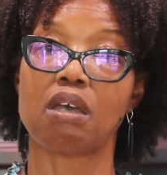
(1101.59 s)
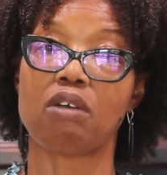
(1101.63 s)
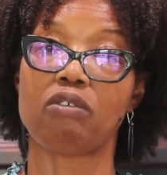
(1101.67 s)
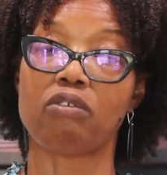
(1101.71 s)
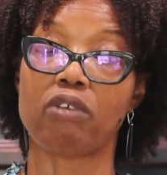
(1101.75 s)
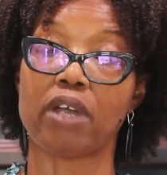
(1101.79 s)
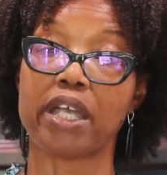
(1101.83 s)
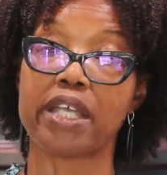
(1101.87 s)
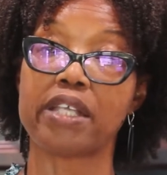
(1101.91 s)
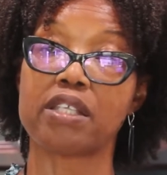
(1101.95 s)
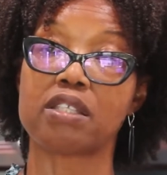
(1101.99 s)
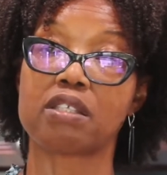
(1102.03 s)

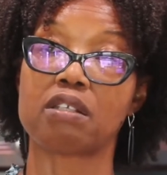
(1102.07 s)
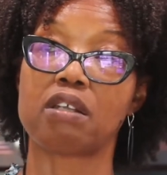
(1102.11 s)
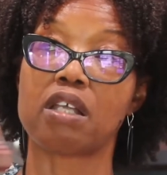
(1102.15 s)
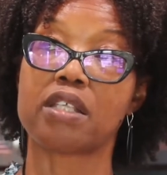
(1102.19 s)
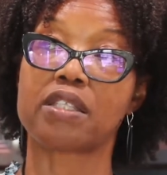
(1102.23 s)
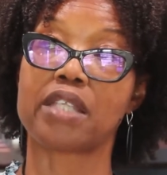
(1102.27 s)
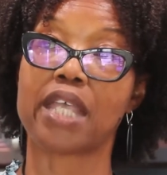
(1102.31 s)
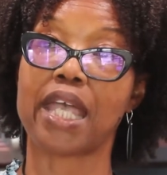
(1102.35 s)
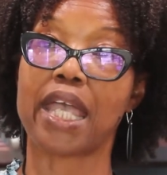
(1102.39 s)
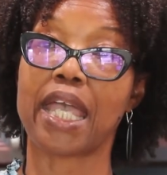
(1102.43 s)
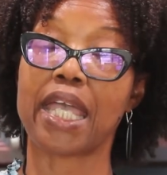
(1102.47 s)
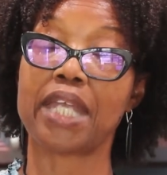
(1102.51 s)
right? So
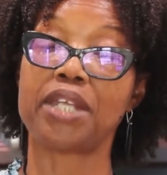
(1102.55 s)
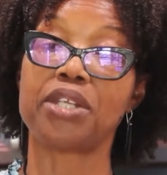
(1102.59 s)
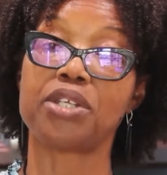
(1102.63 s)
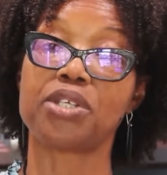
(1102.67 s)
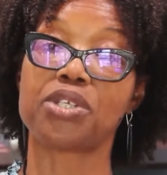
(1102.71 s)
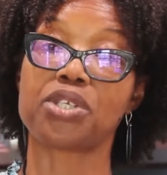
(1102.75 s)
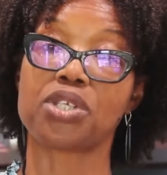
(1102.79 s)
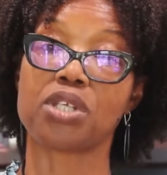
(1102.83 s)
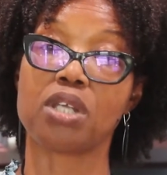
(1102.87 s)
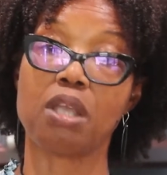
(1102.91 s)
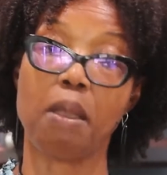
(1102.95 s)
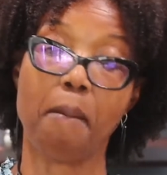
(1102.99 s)
that the
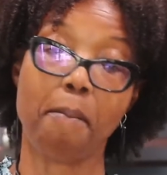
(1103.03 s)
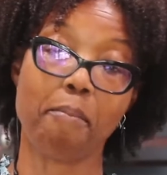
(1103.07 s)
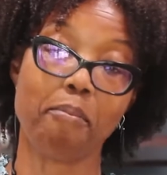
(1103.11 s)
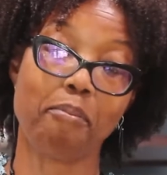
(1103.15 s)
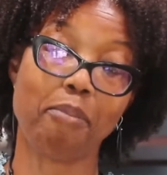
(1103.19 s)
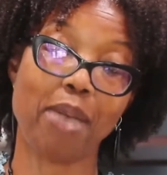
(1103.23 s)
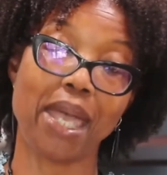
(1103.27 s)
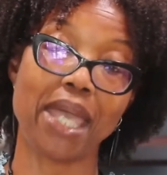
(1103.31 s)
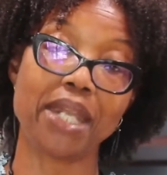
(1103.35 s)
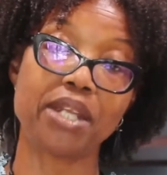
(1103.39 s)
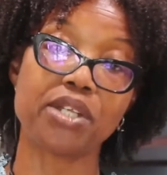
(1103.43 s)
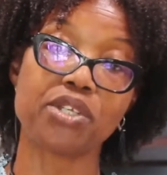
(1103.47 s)
energy
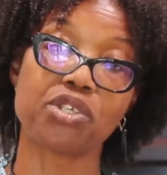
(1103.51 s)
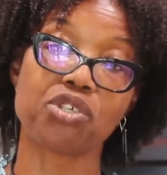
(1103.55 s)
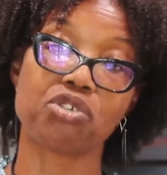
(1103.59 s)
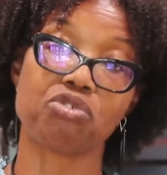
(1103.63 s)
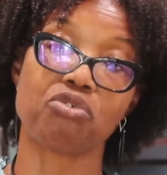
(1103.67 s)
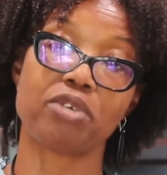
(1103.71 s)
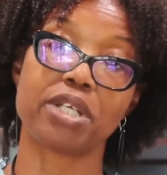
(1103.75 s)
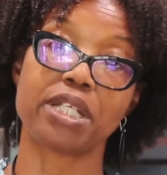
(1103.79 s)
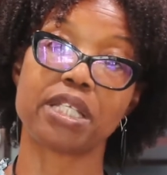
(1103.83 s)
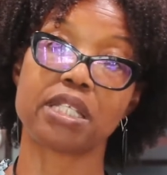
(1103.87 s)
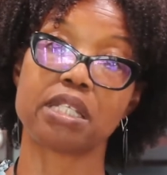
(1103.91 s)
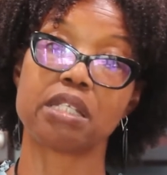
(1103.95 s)

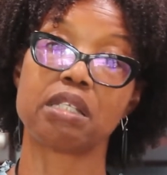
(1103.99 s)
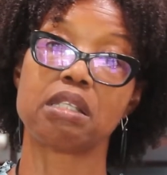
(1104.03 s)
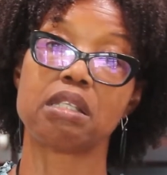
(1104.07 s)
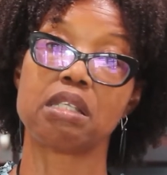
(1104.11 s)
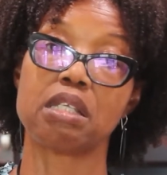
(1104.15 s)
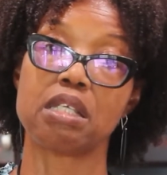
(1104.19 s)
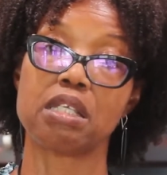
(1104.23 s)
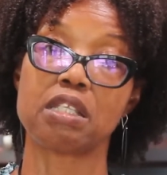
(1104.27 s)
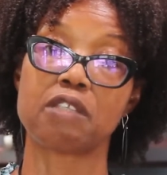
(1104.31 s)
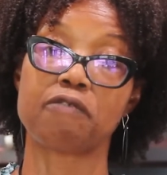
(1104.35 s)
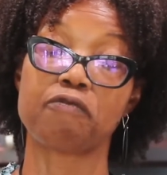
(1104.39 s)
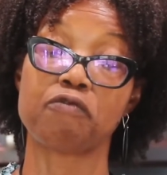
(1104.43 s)
penetrating
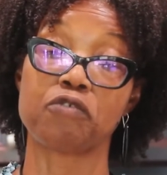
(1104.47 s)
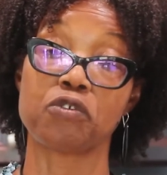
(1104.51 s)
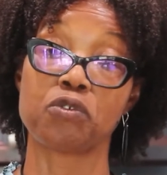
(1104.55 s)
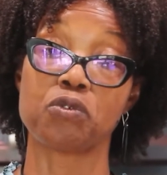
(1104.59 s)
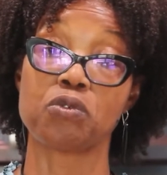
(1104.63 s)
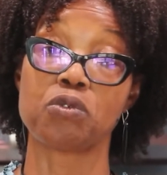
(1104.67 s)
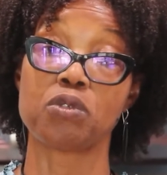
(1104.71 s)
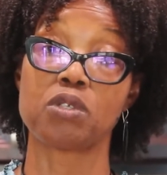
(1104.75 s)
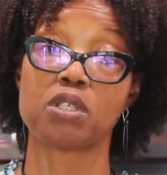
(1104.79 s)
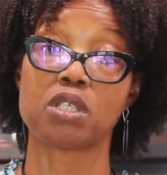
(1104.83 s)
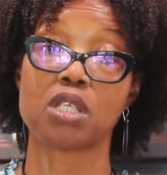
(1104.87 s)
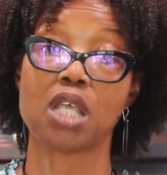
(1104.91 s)
these
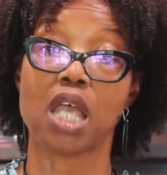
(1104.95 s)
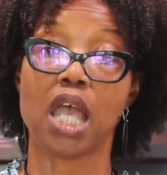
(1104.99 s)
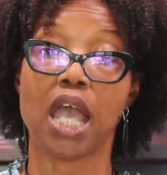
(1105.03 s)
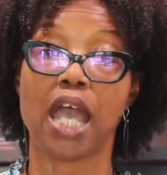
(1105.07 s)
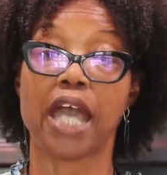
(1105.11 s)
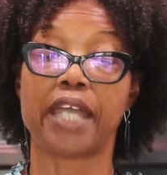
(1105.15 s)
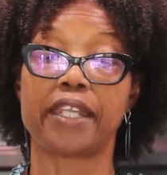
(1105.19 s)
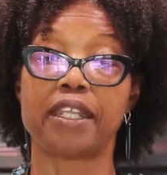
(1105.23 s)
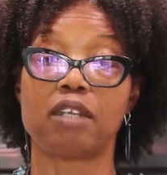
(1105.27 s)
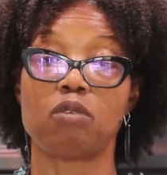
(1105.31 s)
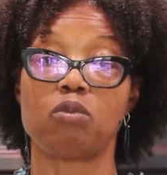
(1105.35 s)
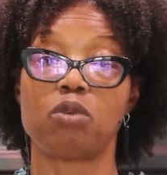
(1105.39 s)
foods,
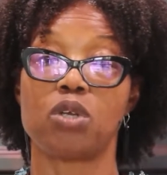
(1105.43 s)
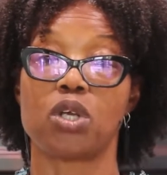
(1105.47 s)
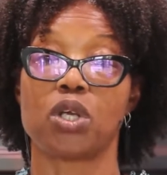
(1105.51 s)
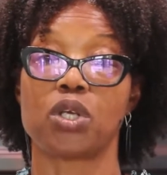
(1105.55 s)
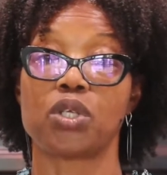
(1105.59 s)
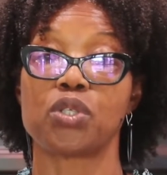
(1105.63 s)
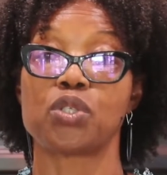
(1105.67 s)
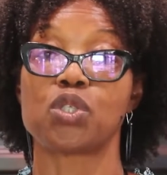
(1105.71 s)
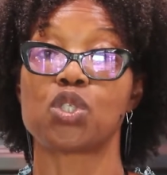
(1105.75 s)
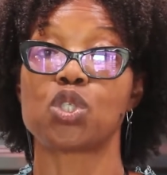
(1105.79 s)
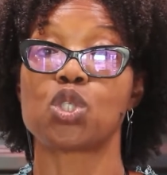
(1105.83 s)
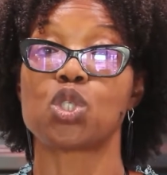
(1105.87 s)
and then we are
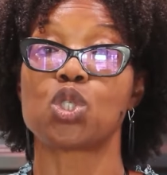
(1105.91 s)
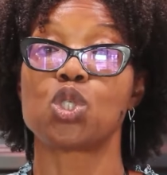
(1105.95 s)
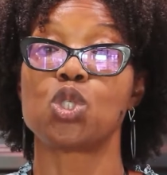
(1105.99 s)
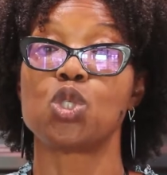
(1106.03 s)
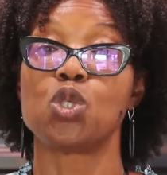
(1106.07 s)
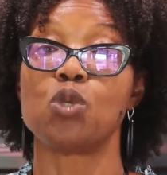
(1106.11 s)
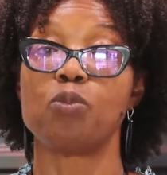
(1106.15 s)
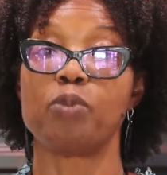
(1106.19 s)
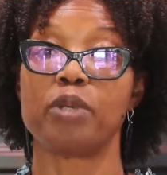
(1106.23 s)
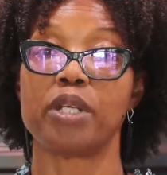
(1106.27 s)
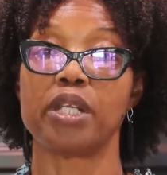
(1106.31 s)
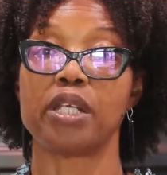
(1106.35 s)

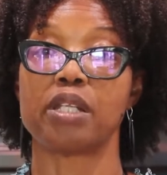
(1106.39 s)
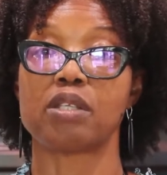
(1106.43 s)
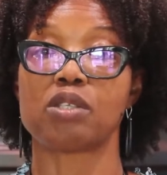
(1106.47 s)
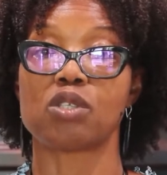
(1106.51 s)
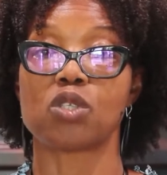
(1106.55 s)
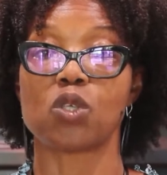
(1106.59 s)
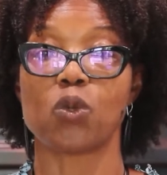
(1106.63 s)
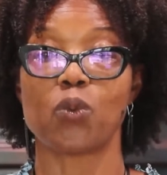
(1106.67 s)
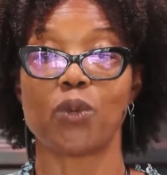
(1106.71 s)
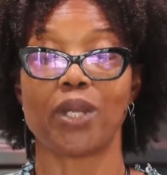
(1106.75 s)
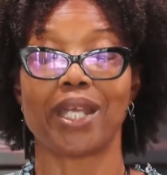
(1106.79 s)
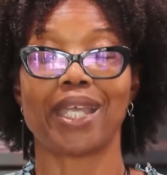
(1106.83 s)
consuming it.
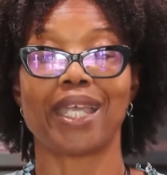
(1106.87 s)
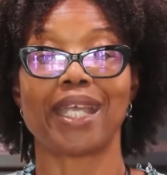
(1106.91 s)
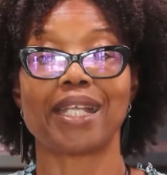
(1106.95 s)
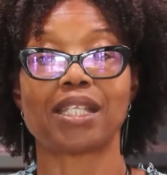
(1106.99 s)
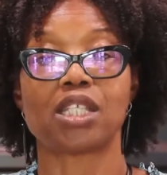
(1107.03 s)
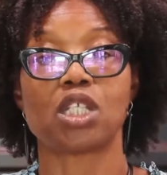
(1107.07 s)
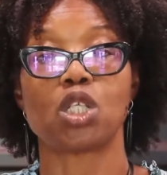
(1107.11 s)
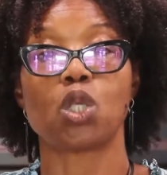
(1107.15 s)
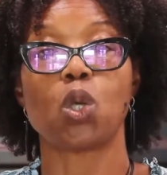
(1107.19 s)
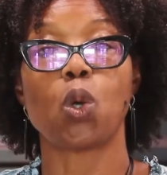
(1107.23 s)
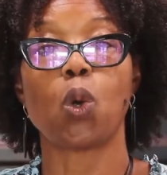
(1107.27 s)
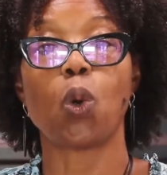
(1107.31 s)
So we're
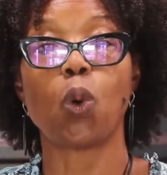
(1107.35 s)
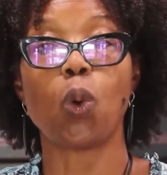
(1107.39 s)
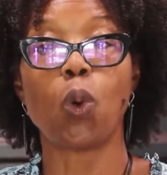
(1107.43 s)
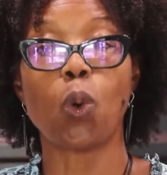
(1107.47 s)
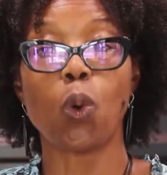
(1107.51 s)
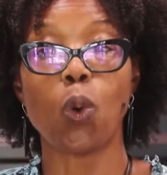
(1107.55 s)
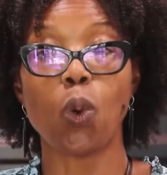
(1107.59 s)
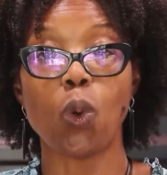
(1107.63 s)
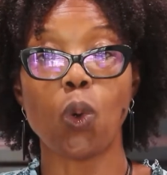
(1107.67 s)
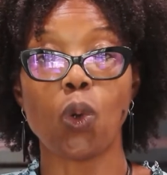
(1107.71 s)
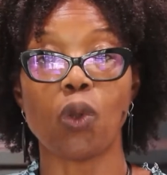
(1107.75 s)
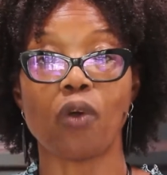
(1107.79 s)
getting
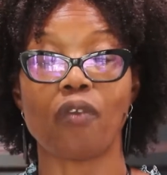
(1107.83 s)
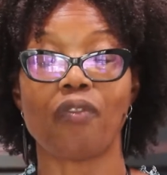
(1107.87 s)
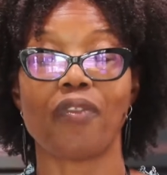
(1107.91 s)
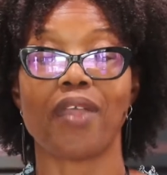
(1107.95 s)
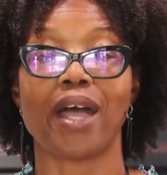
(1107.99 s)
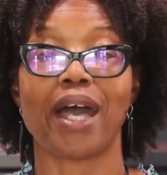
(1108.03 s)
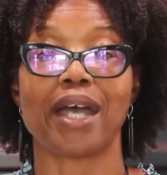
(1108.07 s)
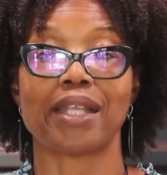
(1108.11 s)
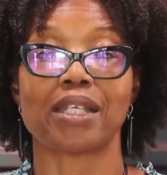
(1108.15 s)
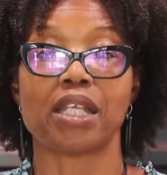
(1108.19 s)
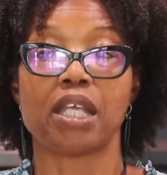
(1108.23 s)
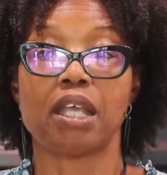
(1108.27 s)
all of
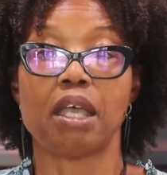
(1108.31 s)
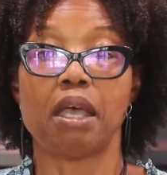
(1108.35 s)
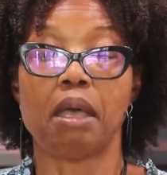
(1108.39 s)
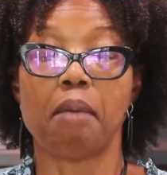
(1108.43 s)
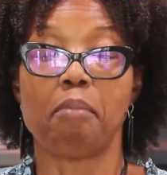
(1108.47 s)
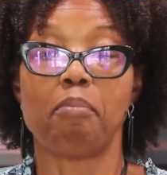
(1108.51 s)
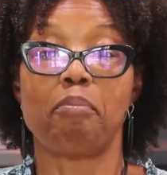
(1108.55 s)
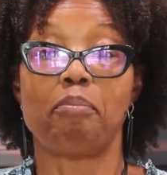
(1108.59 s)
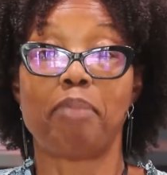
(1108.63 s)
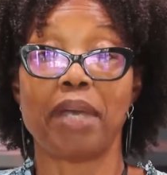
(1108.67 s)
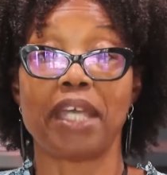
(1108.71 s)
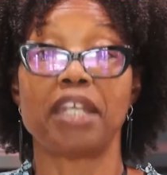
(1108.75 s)
that
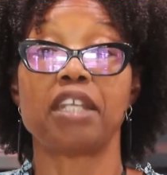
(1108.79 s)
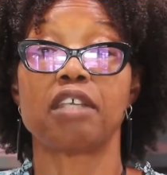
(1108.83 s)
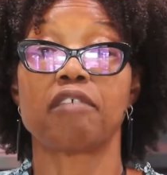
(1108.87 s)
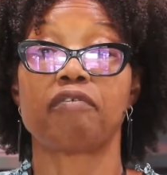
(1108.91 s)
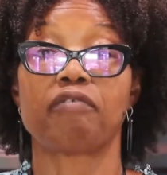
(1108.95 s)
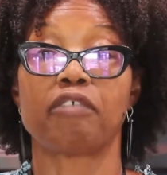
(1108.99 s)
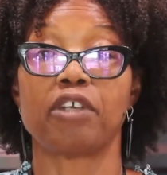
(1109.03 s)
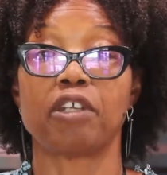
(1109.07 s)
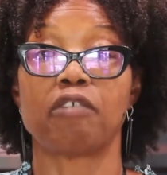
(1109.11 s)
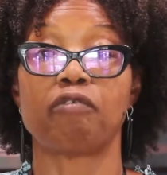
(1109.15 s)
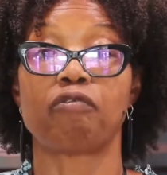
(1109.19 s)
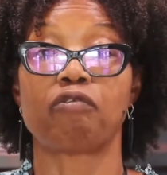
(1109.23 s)

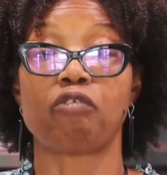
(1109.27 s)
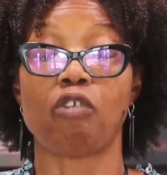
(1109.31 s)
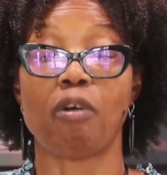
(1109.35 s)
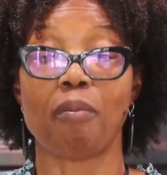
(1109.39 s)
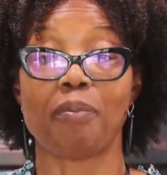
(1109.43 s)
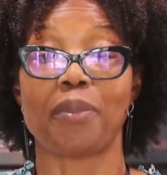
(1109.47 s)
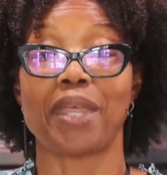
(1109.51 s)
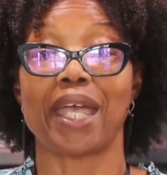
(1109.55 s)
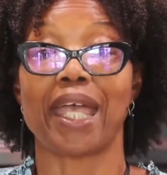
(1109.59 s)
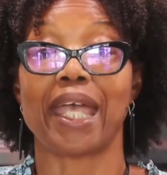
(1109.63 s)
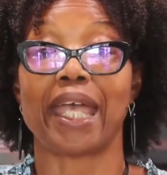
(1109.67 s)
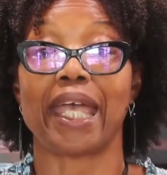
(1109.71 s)
benefit
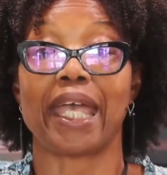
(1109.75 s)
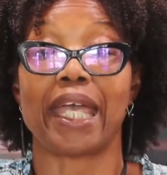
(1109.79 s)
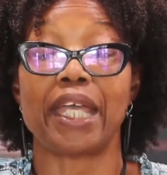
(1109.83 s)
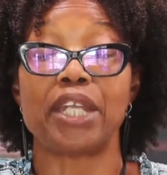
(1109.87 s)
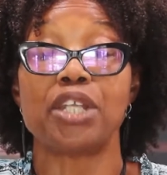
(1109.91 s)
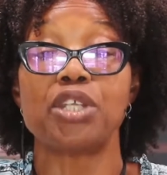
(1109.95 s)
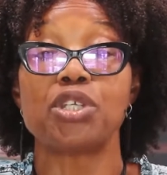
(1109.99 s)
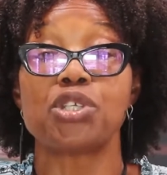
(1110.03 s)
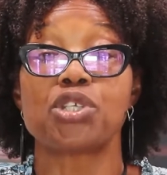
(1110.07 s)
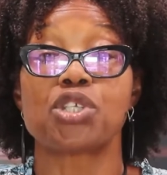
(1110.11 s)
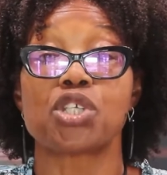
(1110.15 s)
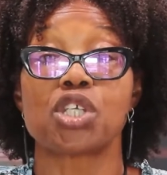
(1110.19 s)
from the
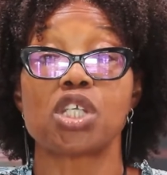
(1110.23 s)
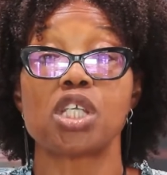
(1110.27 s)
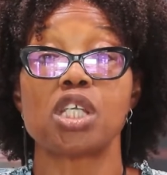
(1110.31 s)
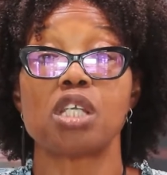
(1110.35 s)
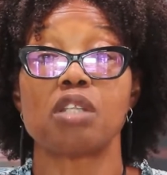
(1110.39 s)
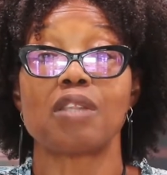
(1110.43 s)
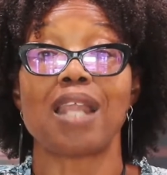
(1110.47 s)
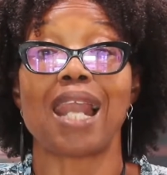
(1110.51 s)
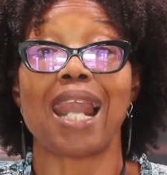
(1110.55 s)
energy